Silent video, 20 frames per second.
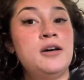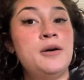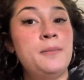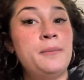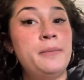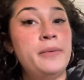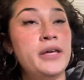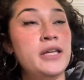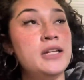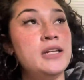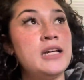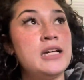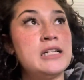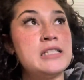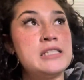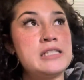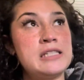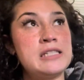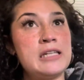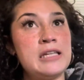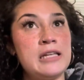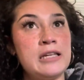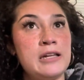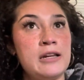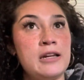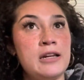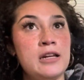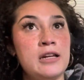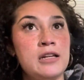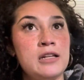been
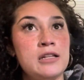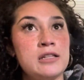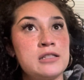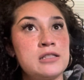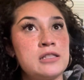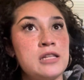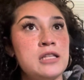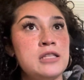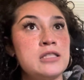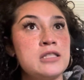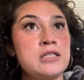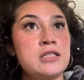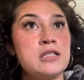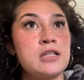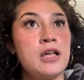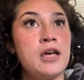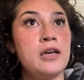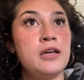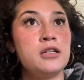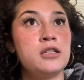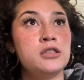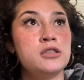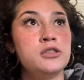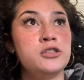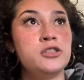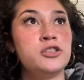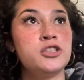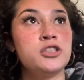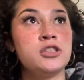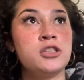dancing since like
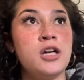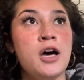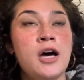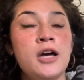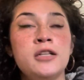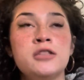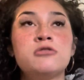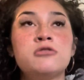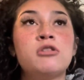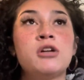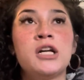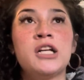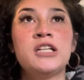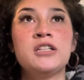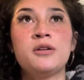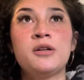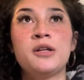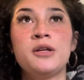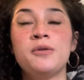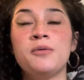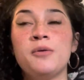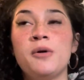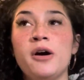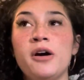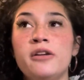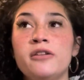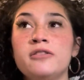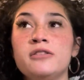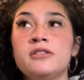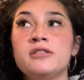July
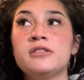2021,